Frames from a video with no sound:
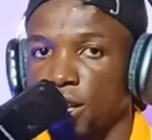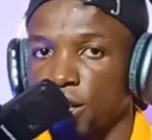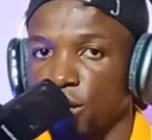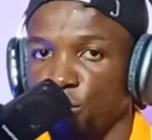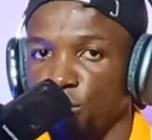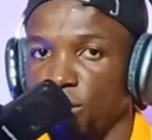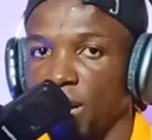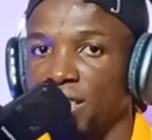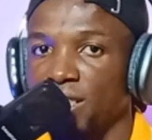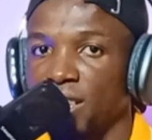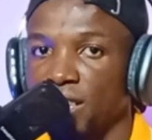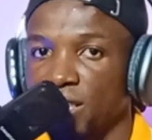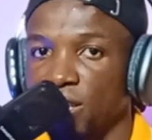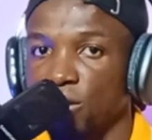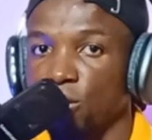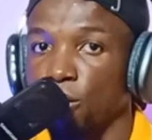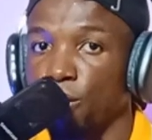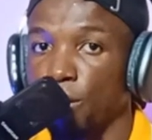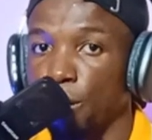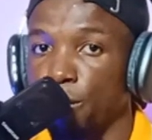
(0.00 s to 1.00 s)
the United
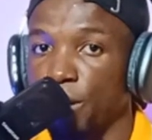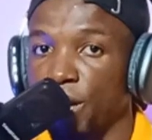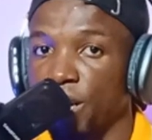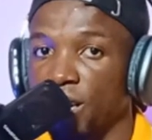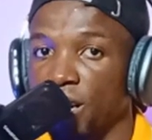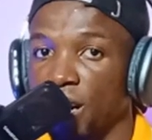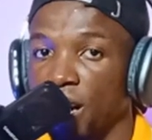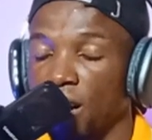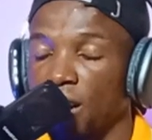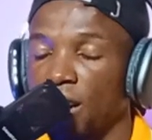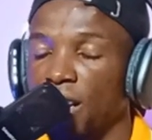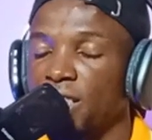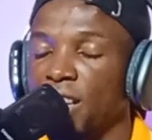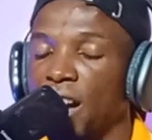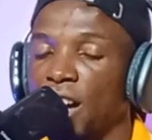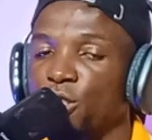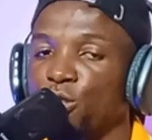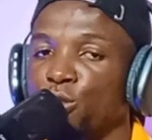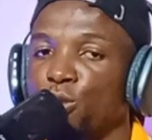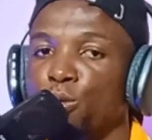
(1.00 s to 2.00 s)
States of America, let's
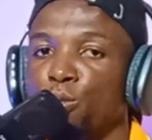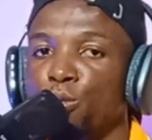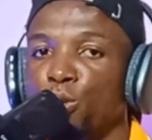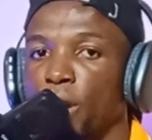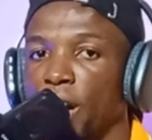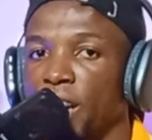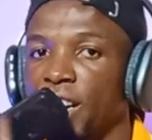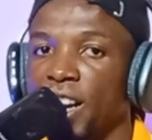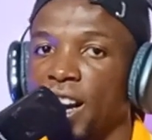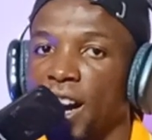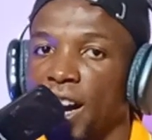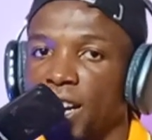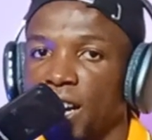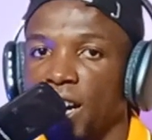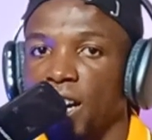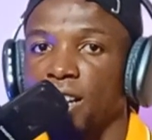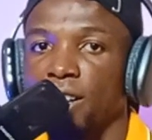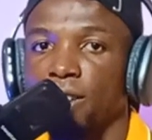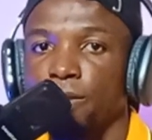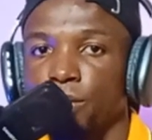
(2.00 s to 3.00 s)
assume you are in
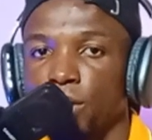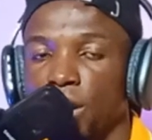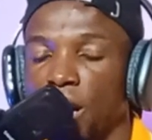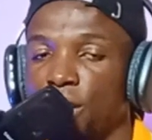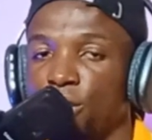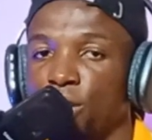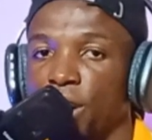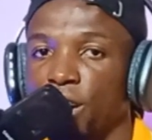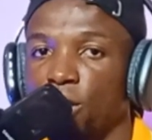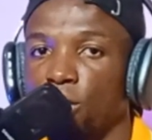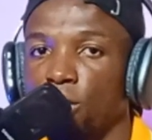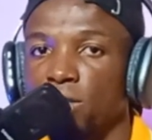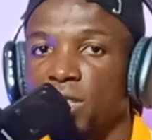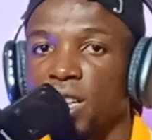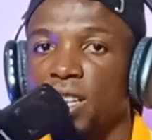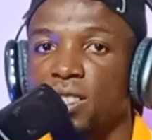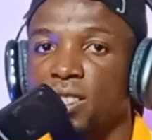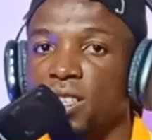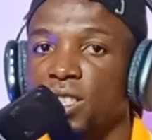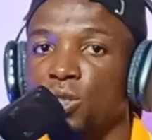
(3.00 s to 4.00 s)
Ghana and you're a
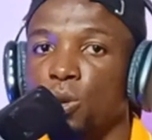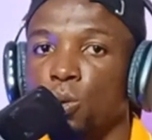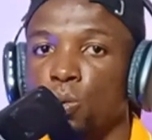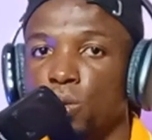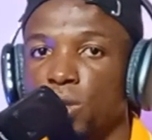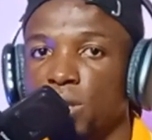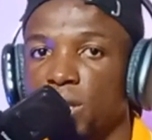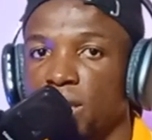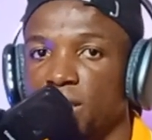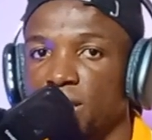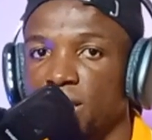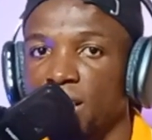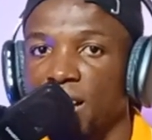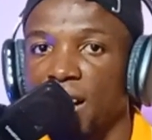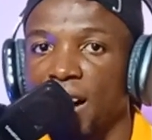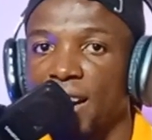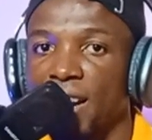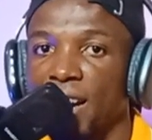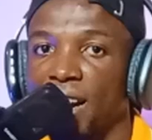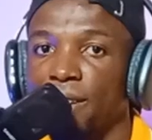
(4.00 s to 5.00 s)
content creator who stays in
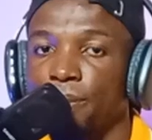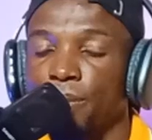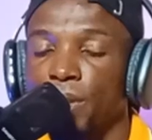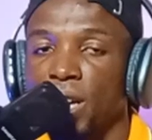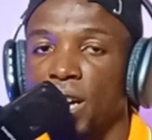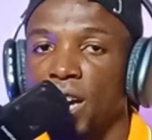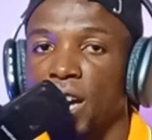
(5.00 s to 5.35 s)
Ghana,